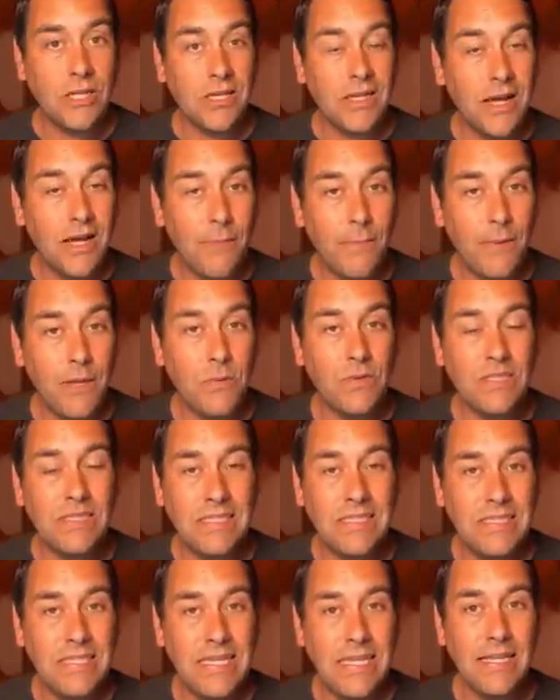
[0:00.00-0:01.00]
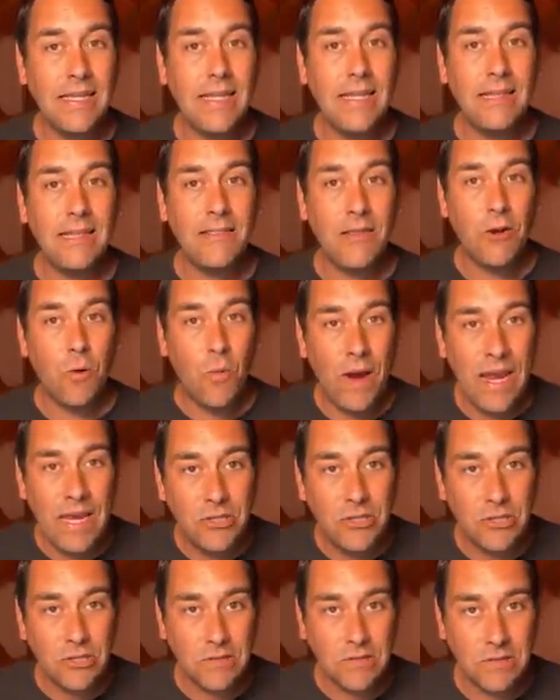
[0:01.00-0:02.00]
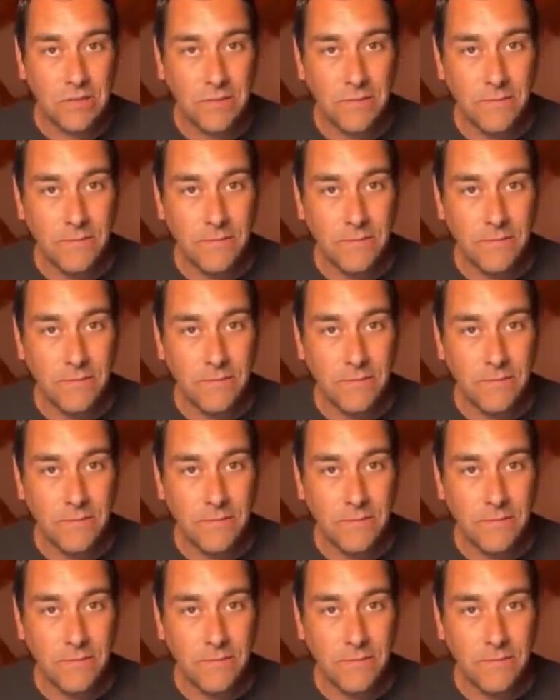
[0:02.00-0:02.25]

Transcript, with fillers: the company was stealing their wages.